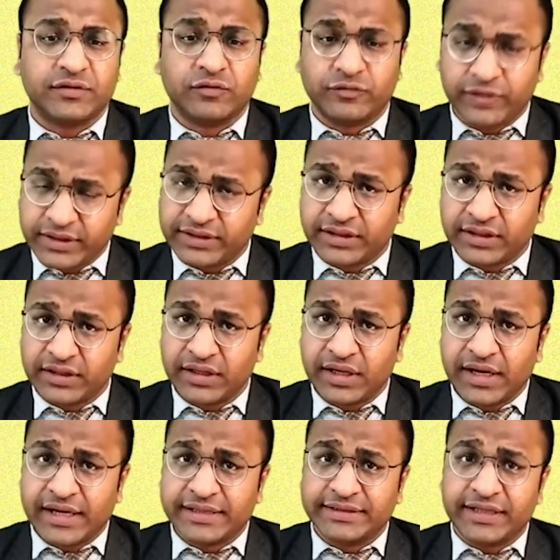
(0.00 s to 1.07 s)
whether
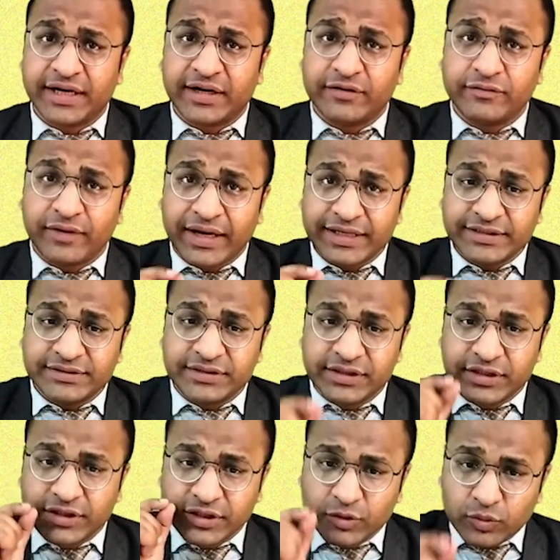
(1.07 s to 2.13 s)
the
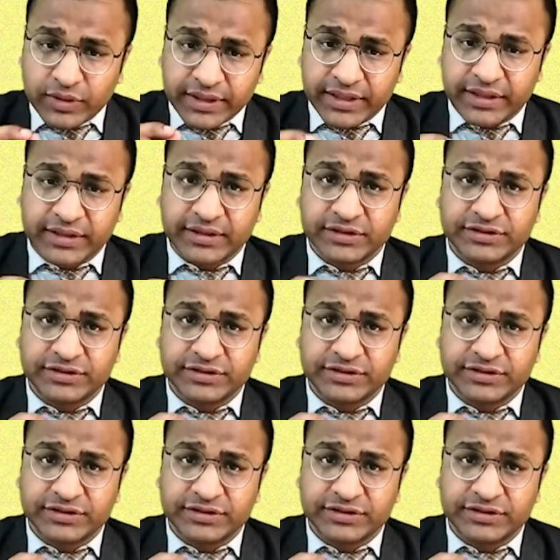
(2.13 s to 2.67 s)
revised due date